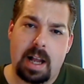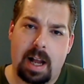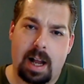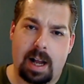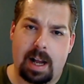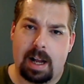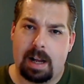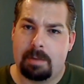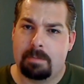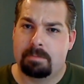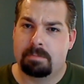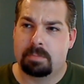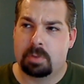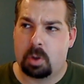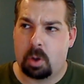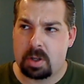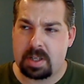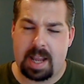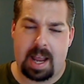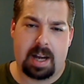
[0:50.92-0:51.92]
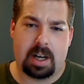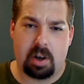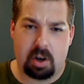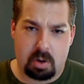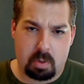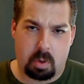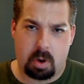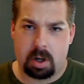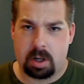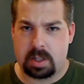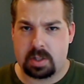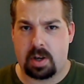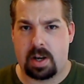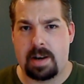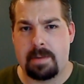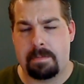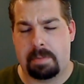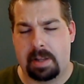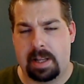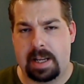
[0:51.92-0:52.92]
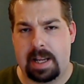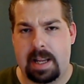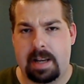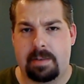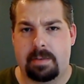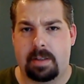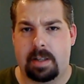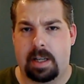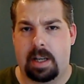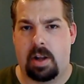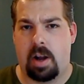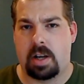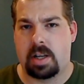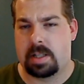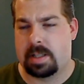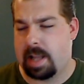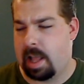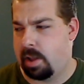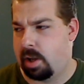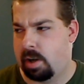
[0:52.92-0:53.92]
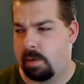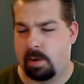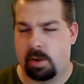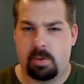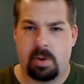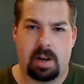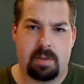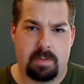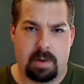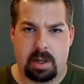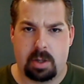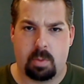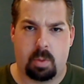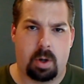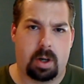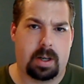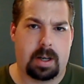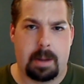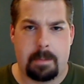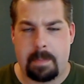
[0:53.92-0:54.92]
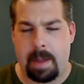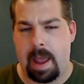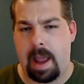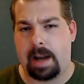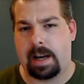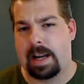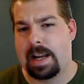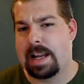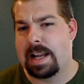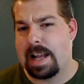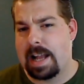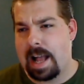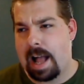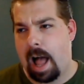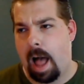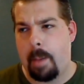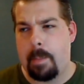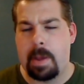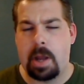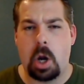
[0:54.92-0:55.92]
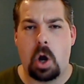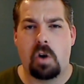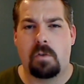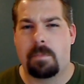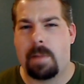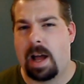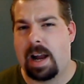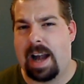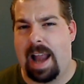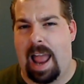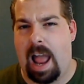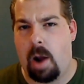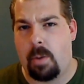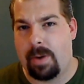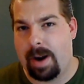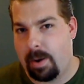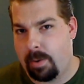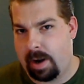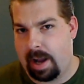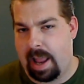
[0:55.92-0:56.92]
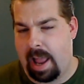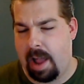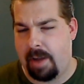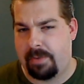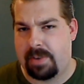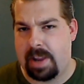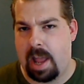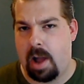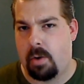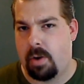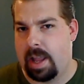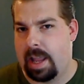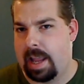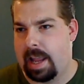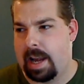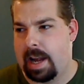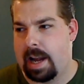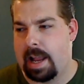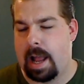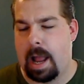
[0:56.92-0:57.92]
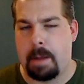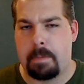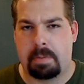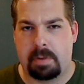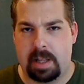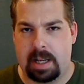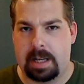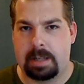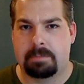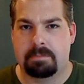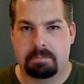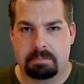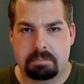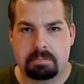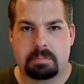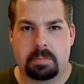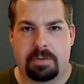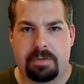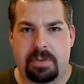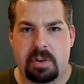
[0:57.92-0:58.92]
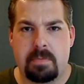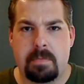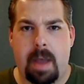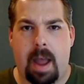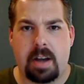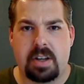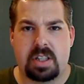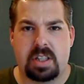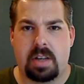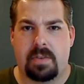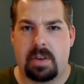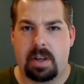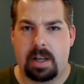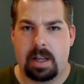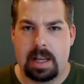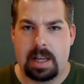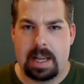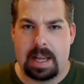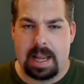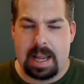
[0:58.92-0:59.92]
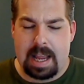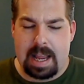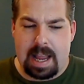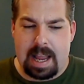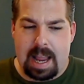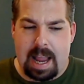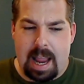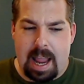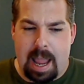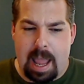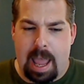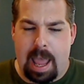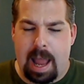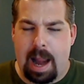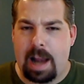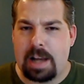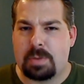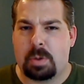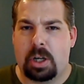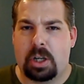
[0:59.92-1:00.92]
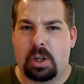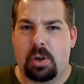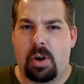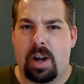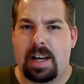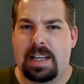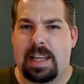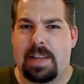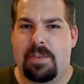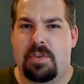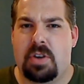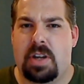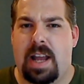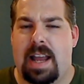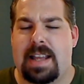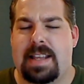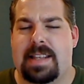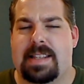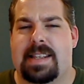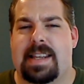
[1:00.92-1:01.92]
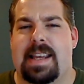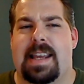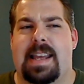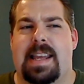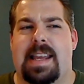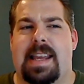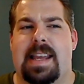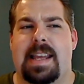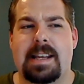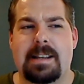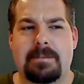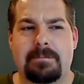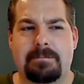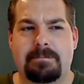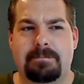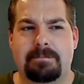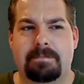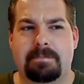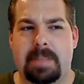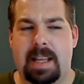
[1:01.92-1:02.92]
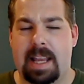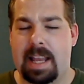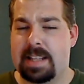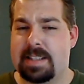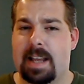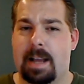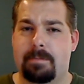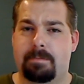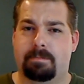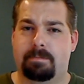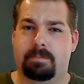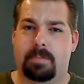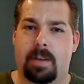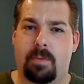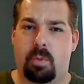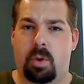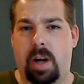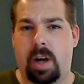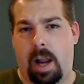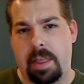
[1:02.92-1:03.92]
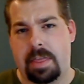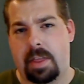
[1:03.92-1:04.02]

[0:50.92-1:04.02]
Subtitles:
Of course, I had to go to work, so I didn't play it. I just downloaded it real quick, went to work, come back. I've been home for about an hour and a half now, and I played a few matches of it. And I just wanted to go ahead and give you guys a heads up of what I